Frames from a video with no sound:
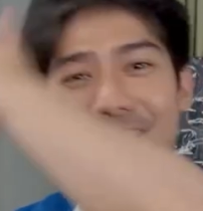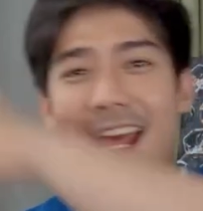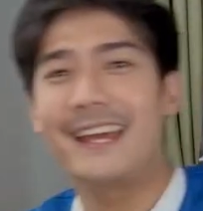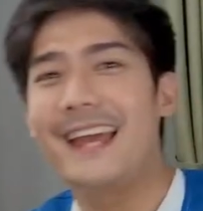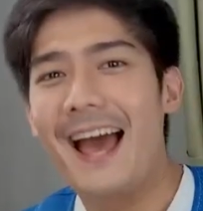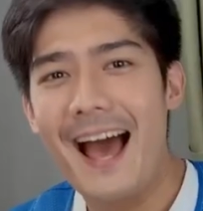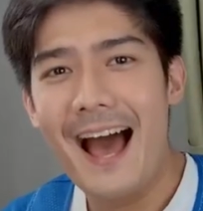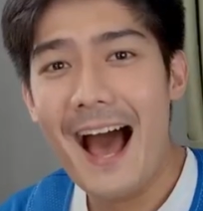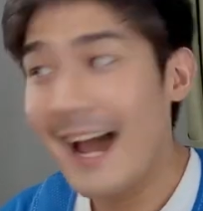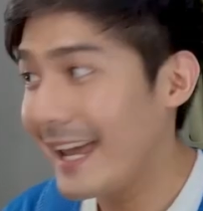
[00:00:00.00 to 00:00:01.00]
today,
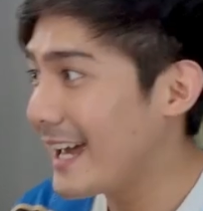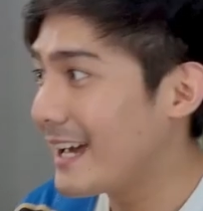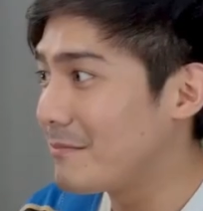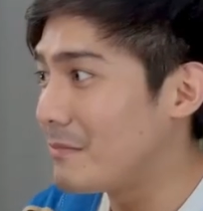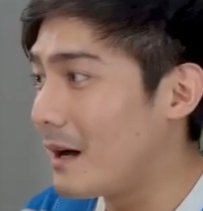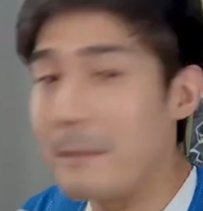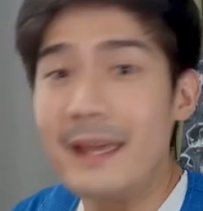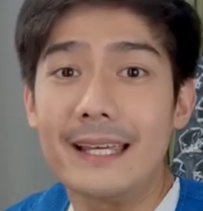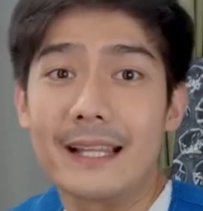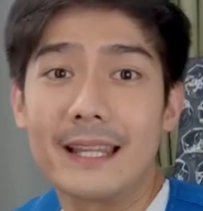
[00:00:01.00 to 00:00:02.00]
I am
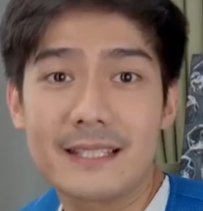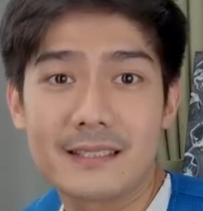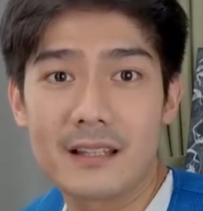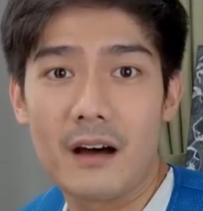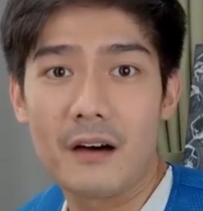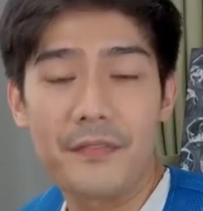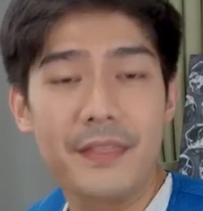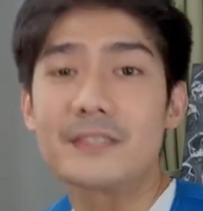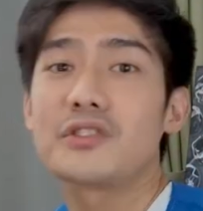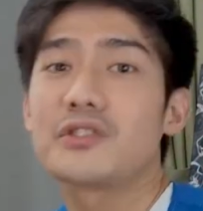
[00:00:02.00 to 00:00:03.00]
making a list of
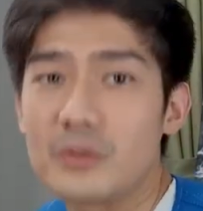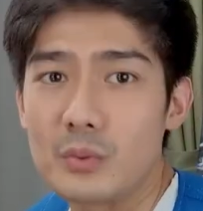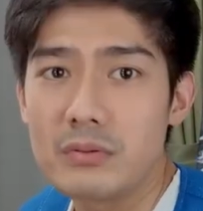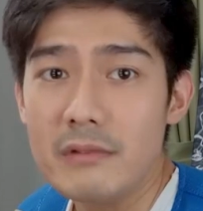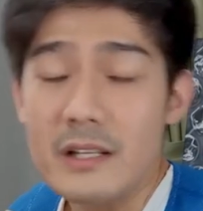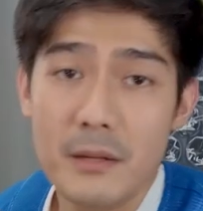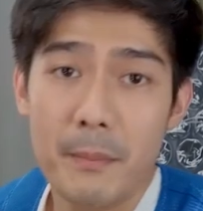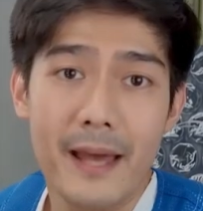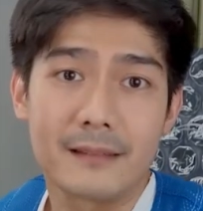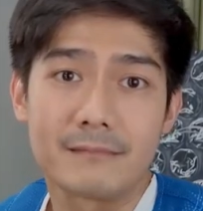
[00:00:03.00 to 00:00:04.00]
things to do in
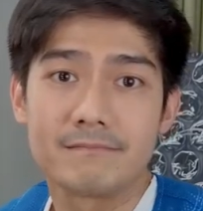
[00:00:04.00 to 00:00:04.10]
Japan.